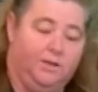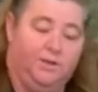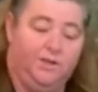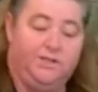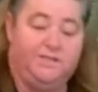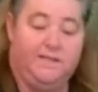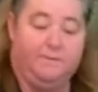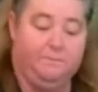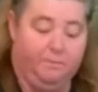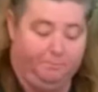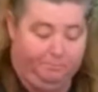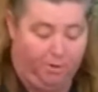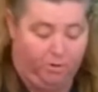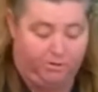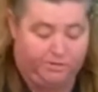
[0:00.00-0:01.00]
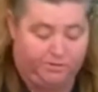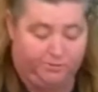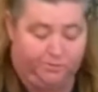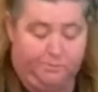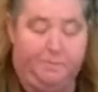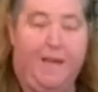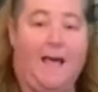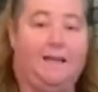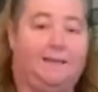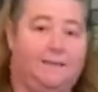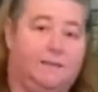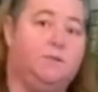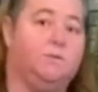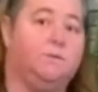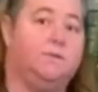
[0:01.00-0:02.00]
timber box or a
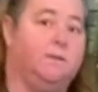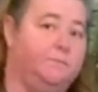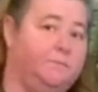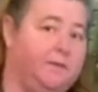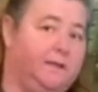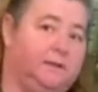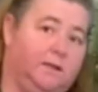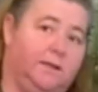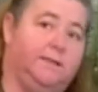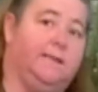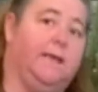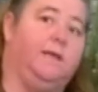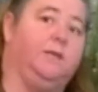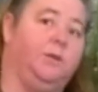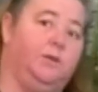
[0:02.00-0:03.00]
pallet or something like that.